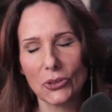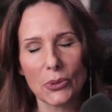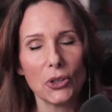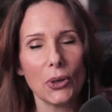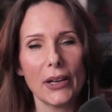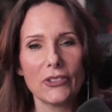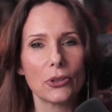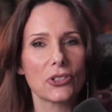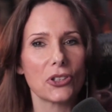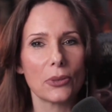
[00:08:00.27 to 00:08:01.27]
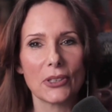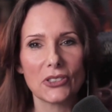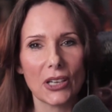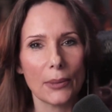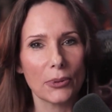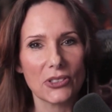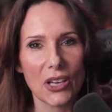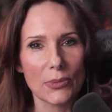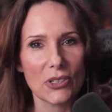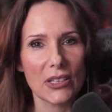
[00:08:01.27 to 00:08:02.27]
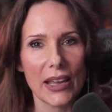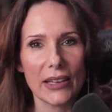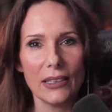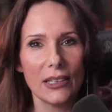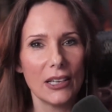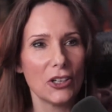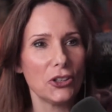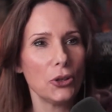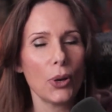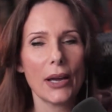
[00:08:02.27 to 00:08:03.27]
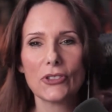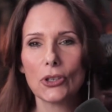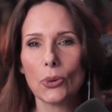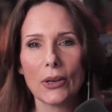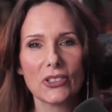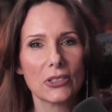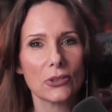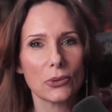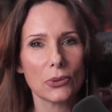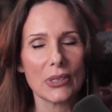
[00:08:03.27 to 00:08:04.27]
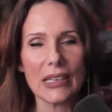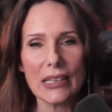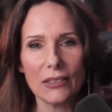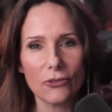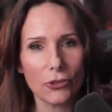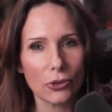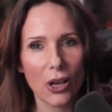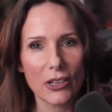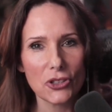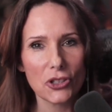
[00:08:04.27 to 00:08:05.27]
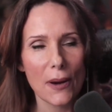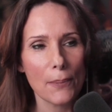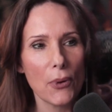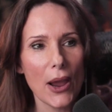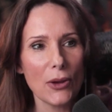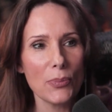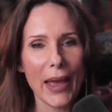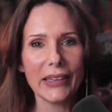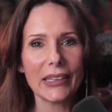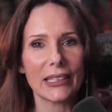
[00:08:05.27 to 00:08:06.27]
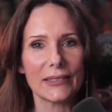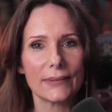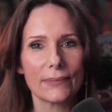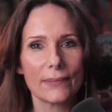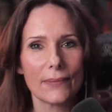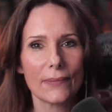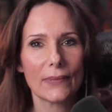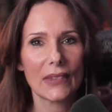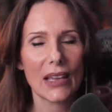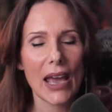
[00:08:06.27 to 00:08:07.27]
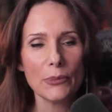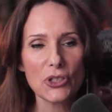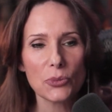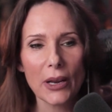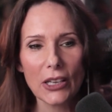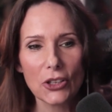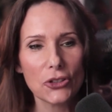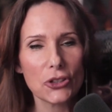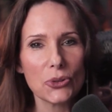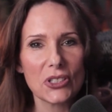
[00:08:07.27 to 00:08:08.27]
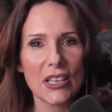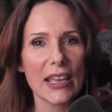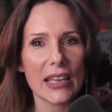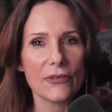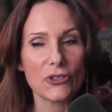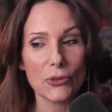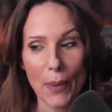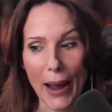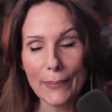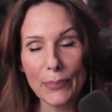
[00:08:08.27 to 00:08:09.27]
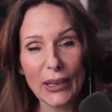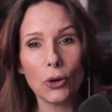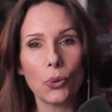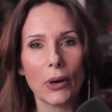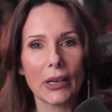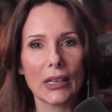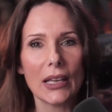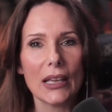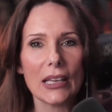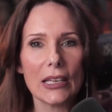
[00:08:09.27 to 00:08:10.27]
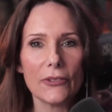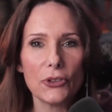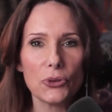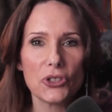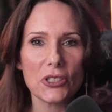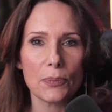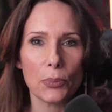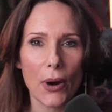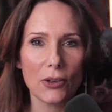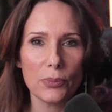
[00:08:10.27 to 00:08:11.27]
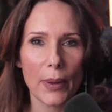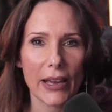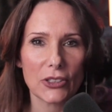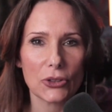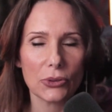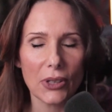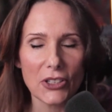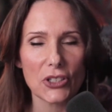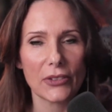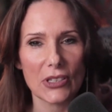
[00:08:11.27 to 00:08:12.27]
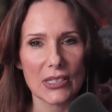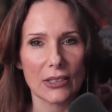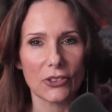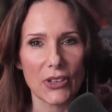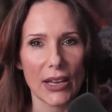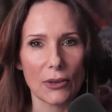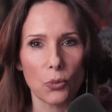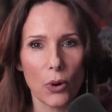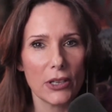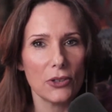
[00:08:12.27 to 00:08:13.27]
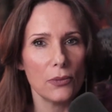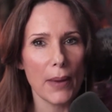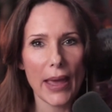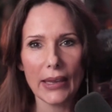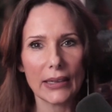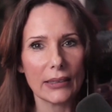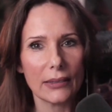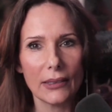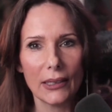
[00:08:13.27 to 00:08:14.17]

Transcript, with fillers: me, you don't have to go to Starbucks a couple of times a day. You don't have to go out to eat for lunch. Brown bag it. How much money could you save to buy Bitcoin if you just brown bagged your lunch every single day? What are you paying